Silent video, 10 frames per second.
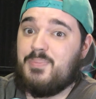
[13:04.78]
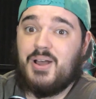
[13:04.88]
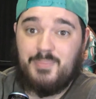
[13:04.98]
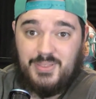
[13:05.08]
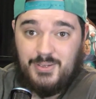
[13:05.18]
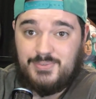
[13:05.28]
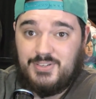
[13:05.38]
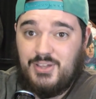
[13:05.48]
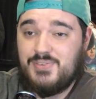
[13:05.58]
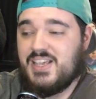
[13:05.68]
pumping those
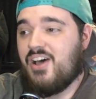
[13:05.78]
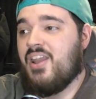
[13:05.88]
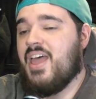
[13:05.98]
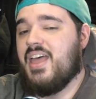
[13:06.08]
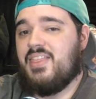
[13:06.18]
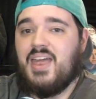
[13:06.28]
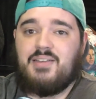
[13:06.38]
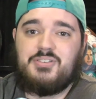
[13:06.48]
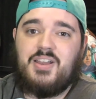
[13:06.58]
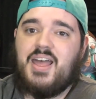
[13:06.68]
videos out. And then
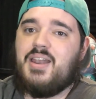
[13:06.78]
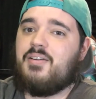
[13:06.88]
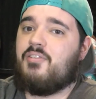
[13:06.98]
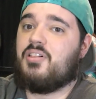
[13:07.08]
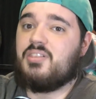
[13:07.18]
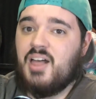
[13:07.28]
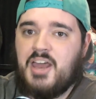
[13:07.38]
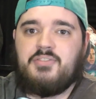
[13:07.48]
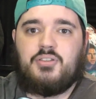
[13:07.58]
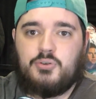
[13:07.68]
after that, I have a
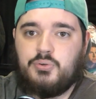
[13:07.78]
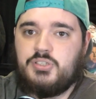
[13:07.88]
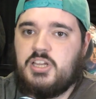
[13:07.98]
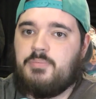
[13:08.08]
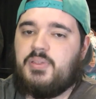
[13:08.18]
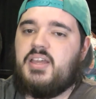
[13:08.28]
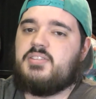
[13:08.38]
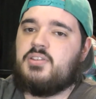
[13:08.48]
lot of other cool stuff planned.